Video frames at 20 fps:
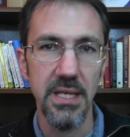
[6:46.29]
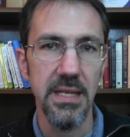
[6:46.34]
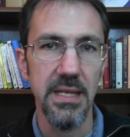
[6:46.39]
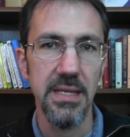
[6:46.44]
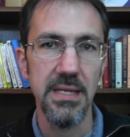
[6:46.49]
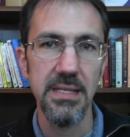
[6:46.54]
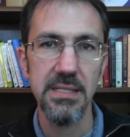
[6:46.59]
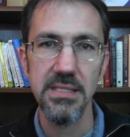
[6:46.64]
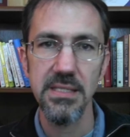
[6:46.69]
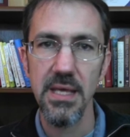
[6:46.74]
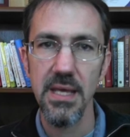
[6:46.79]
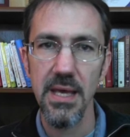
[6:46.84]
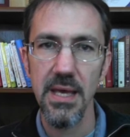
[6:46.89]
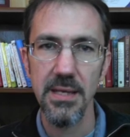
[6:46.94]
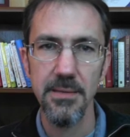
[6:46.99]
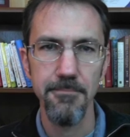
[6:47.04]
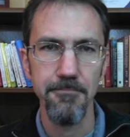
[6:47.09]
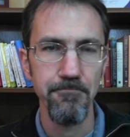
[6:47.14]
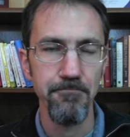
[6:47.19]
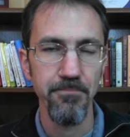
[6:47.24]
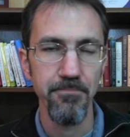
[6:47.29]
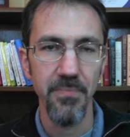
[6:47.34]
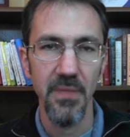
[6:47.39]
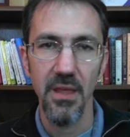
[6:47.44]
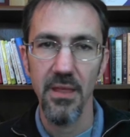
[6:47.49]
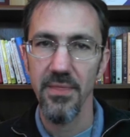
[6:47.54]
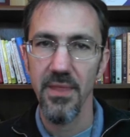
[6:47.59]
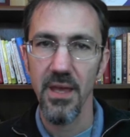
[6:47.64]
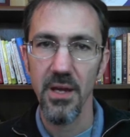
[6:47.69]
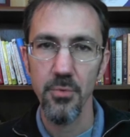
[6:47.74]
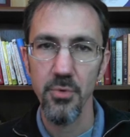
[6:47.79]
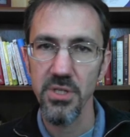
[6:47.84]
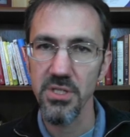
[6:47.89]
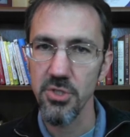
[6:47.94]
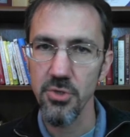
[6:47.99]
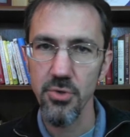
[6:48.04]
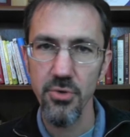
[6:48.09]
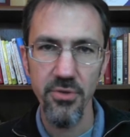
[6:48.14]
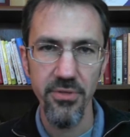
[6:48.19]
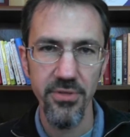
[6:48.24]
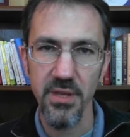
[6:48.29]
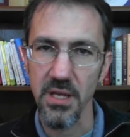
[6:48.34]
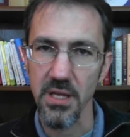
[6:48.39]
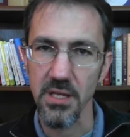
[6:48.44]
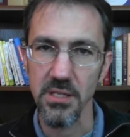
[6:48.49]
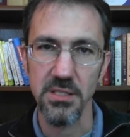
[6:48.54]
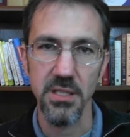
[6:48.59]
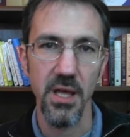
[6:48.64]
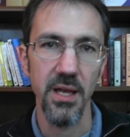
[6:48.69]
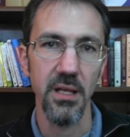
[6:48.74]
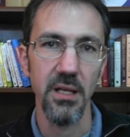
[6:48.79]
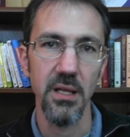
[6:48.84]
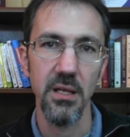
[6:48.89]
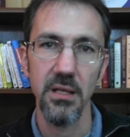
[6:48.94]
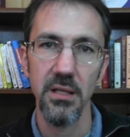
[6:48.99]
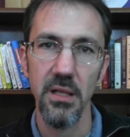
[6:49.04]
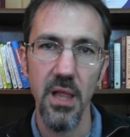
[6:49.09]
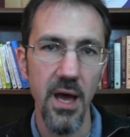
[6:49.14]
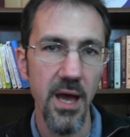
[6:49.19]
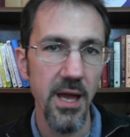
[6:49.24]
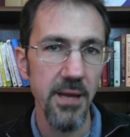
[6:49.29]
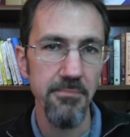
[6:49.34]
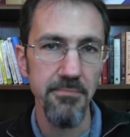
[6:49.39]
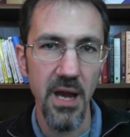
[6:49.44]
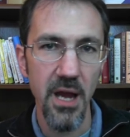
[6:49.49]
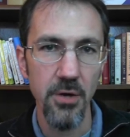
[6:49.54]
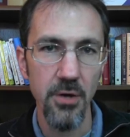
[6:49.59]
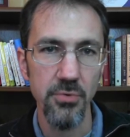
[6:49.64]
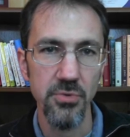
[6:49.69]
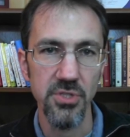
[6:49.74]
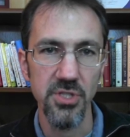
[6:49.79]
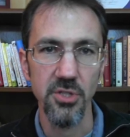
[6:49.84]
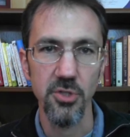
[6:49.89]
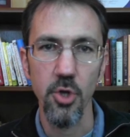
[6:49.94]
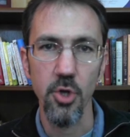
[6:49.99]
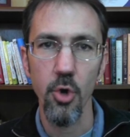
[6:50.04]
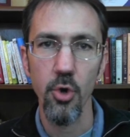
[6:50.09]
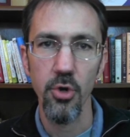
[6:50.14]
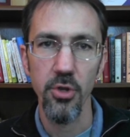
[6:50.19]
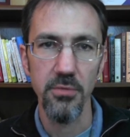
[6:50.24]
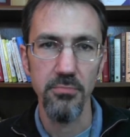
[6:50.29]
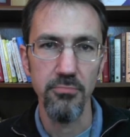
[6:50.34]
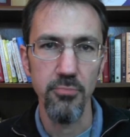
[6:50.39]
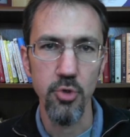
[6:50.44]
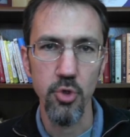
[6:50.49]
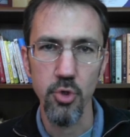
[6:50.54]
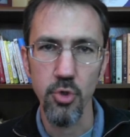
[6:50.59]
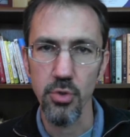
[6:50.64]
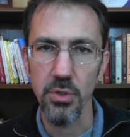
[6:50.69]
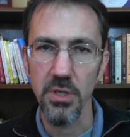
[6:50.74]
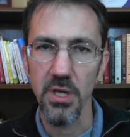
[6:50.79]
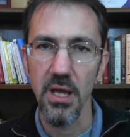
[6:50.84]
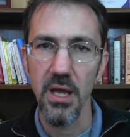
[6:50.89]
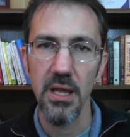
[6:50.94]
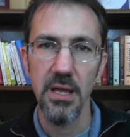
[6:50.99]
he said that we do things like climb mountains and go to the moon,